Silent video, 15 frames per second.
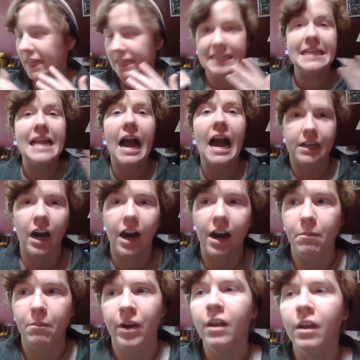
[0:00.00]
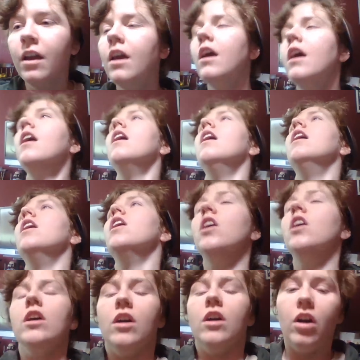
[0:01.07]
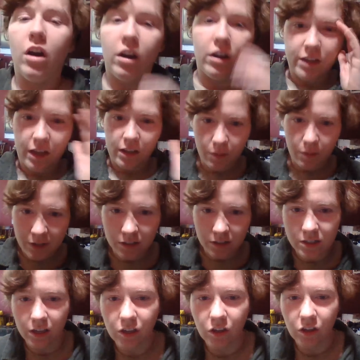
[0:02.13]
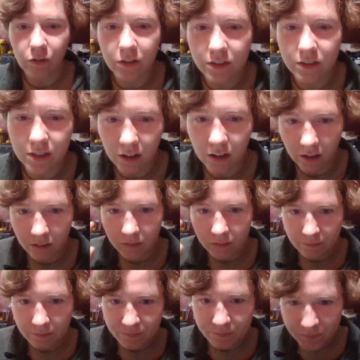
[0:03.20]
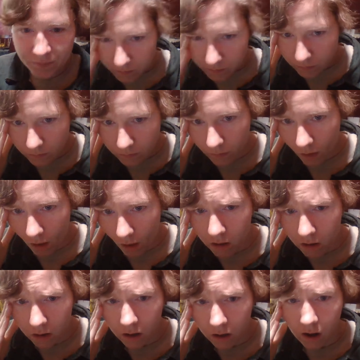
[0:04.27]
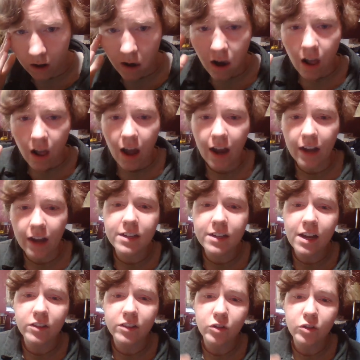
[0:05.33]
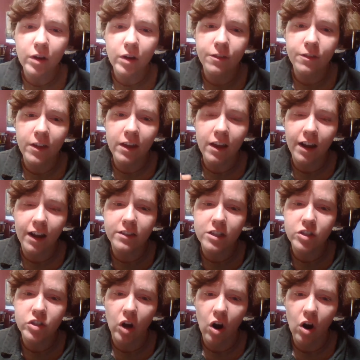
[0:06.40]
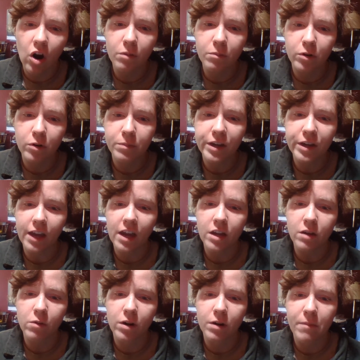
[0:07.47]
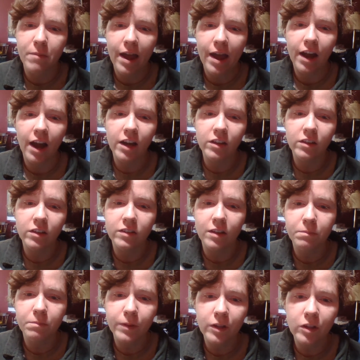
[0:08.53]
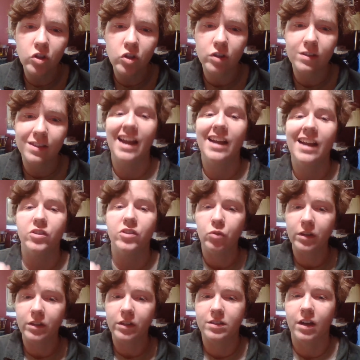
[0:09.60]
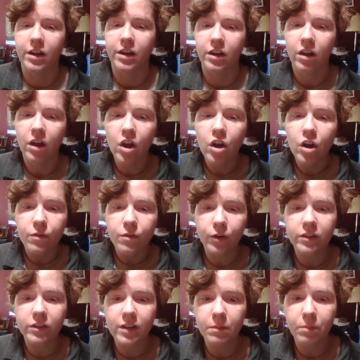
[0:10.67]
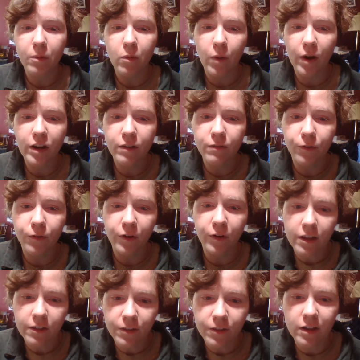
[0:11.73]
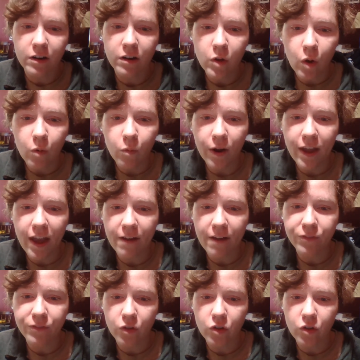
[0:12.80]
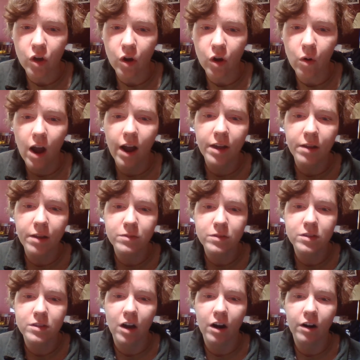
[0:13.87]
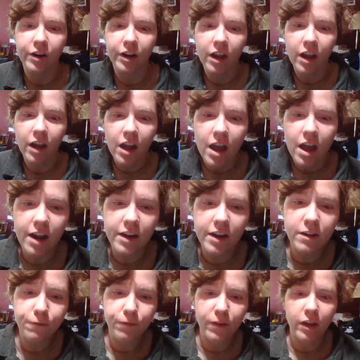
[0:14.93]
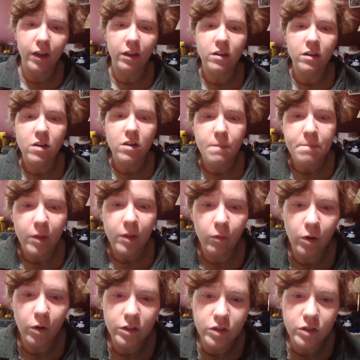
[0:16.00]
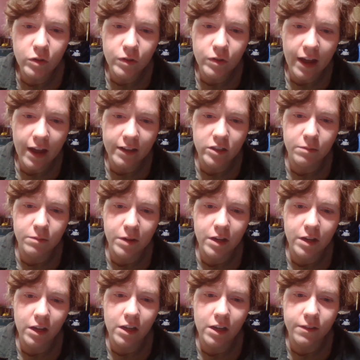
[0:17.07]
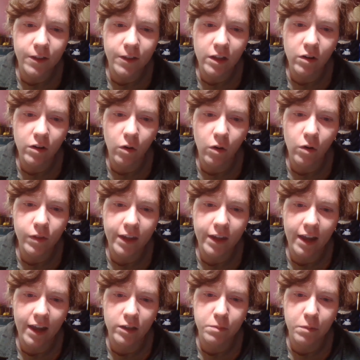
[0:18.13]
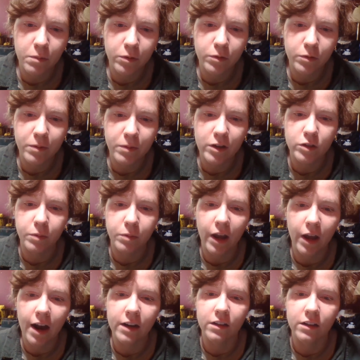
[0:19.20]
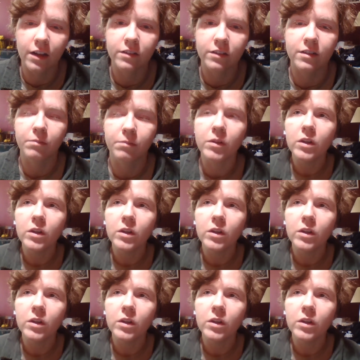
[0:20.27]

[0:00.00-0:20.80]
not common. Oh, okay, let me continue, because I did not do anything I did to harm or make anyone mad. I simply just got too excited. For example, waiting for Ethan way after the show. I am sorry. Any fan would do that to me, Ethan, or the cast members because we idolize them.